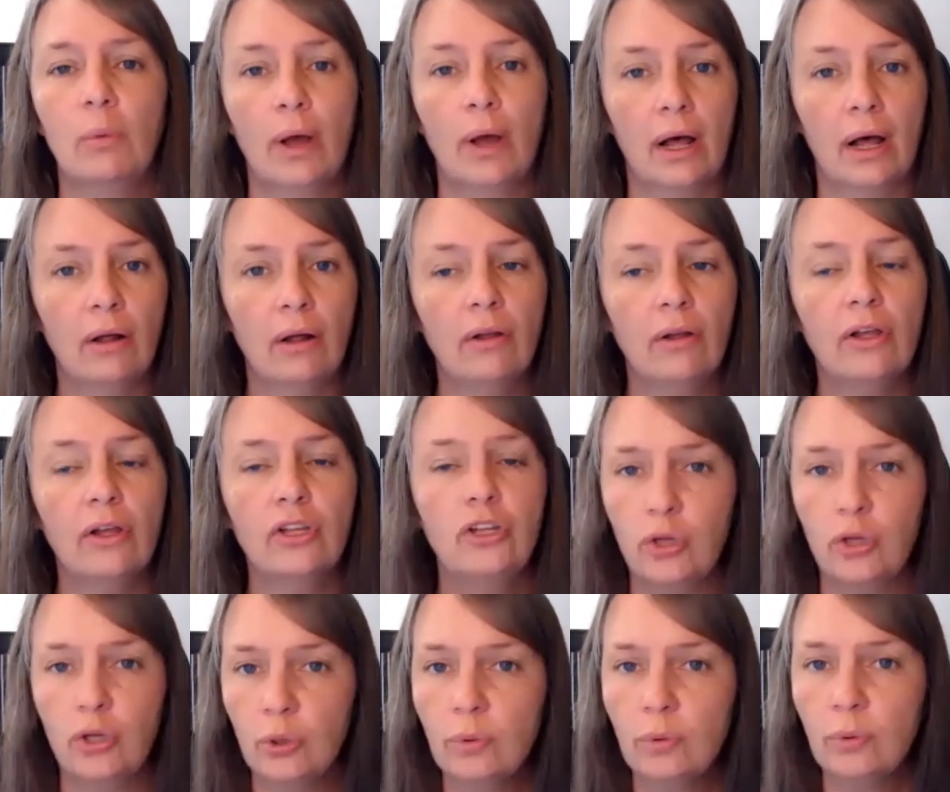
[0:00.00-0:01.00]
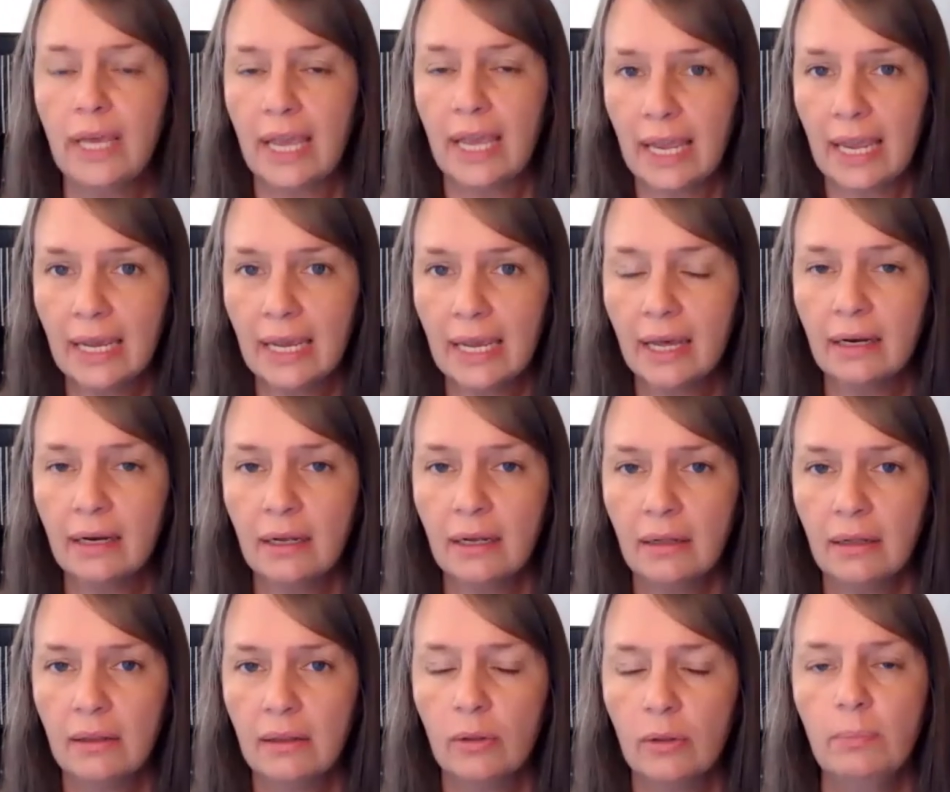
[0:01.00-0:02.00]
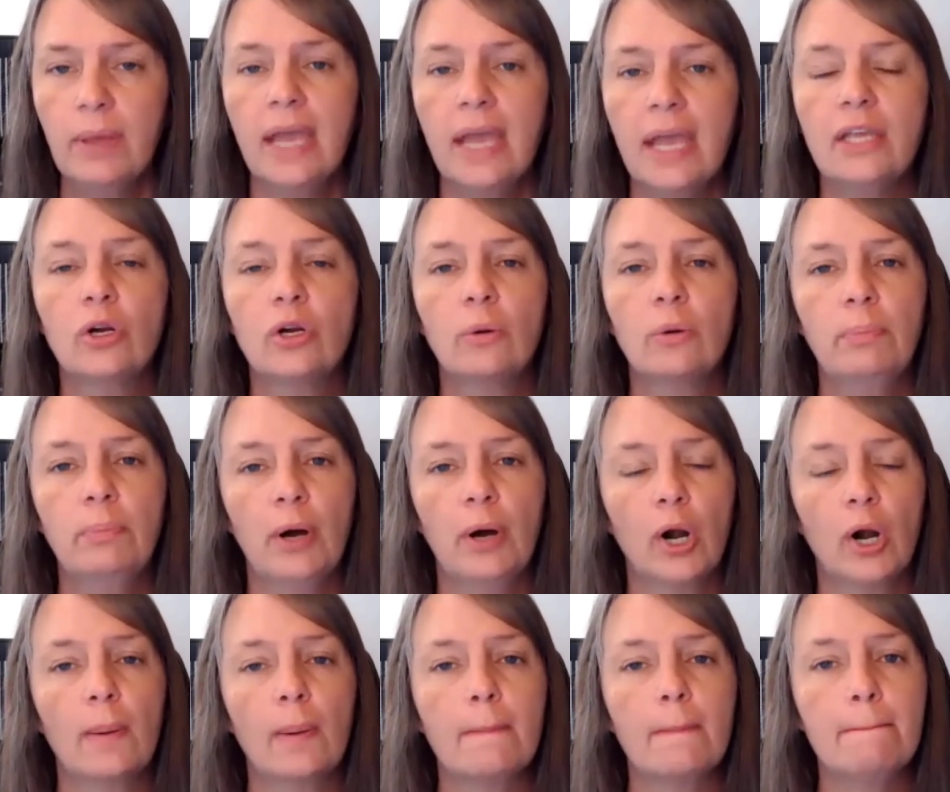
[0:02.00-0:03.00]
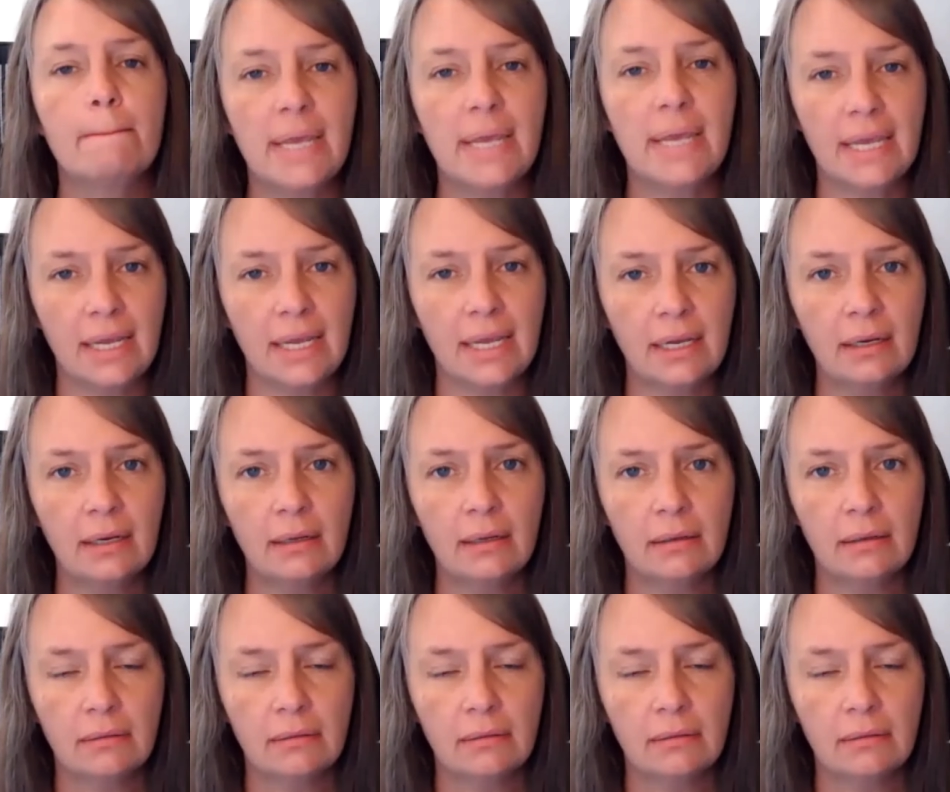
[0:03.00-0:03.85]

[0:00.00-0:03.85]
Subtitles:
well, you can pay your Part B,